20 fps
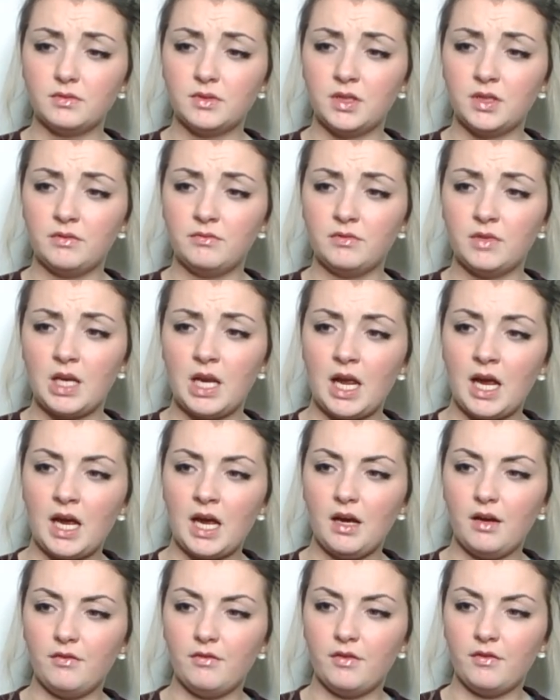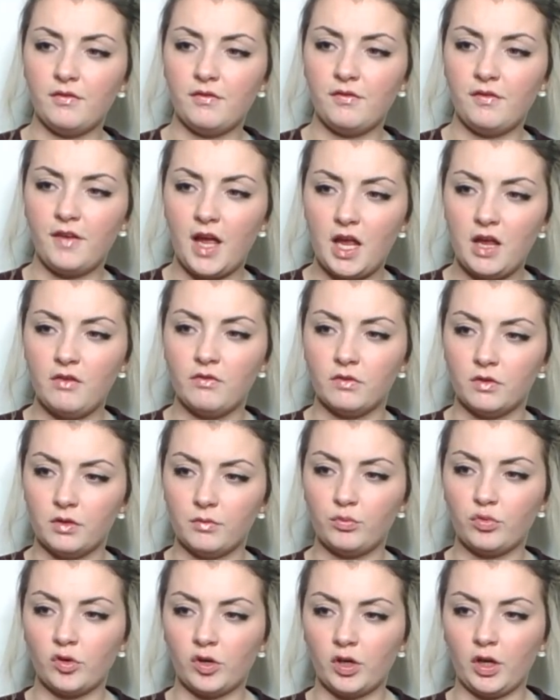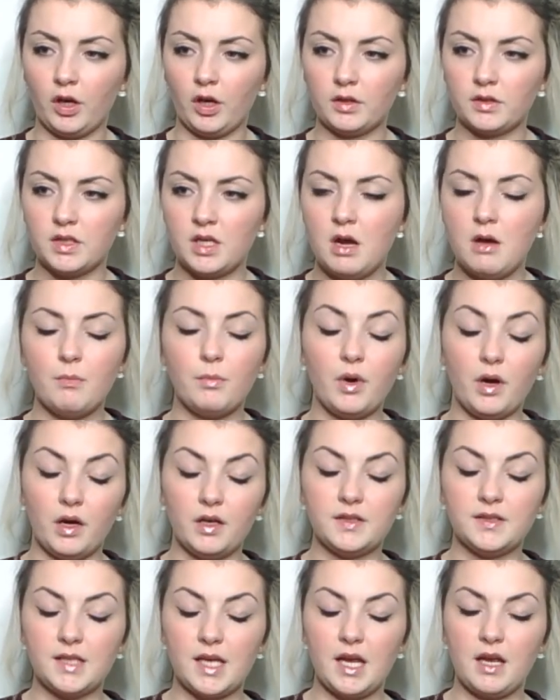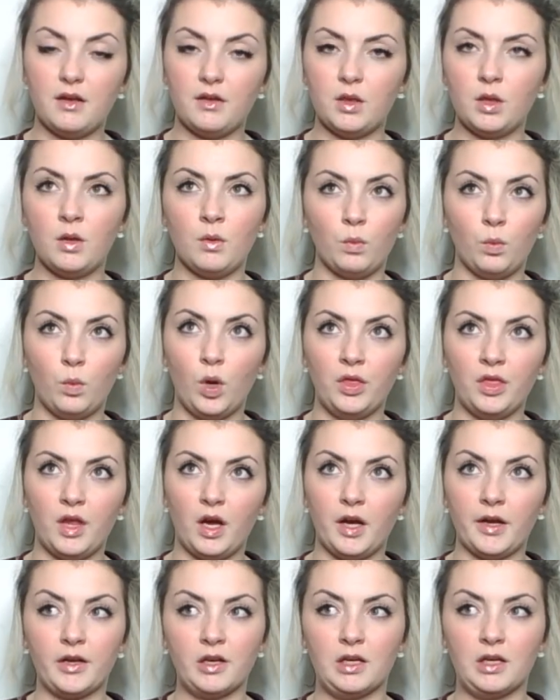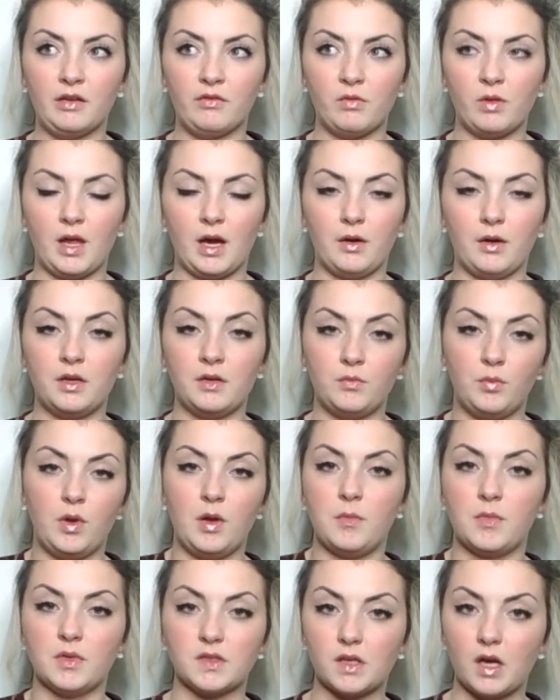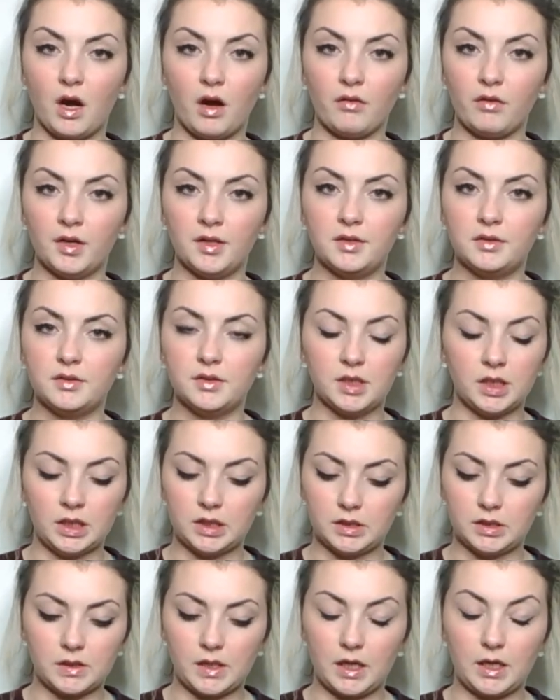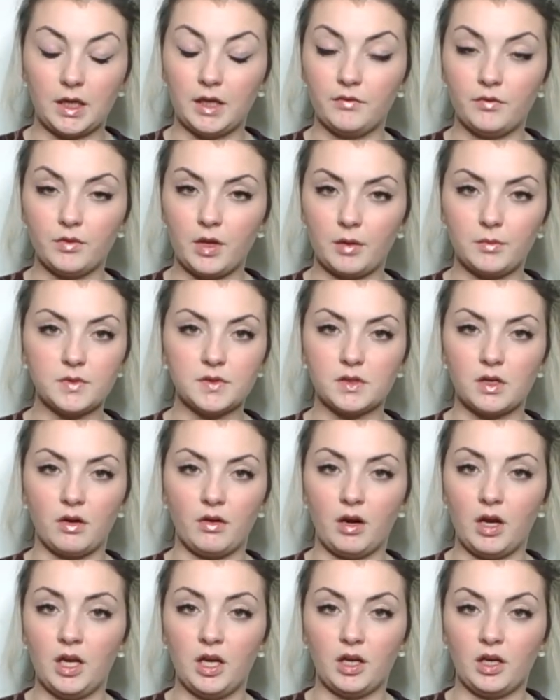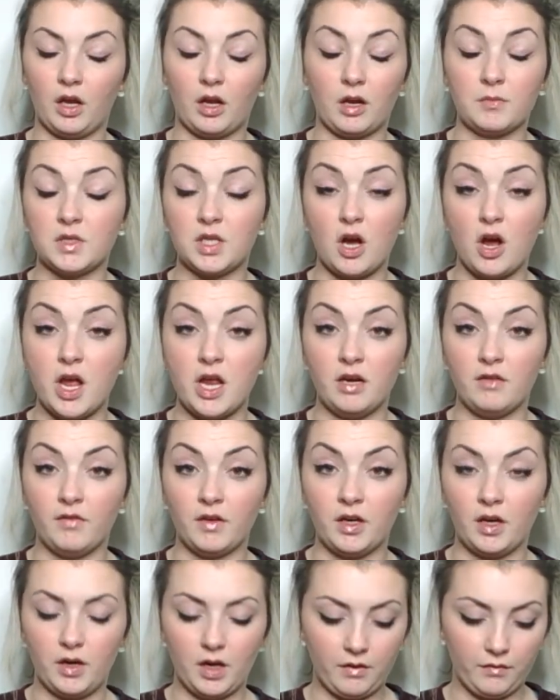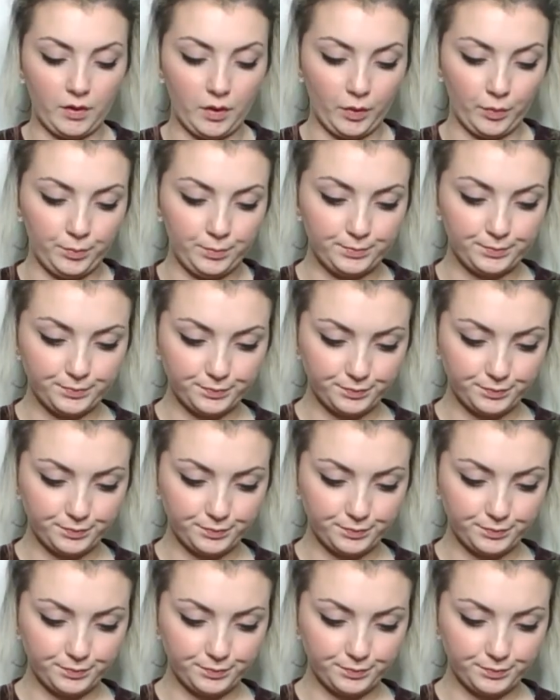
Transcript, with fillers: I don't really have a favourite product. But I'd say the one that I can live without would be mascara. I just can't live without mascara. I look like I'm dying if I don't have it on.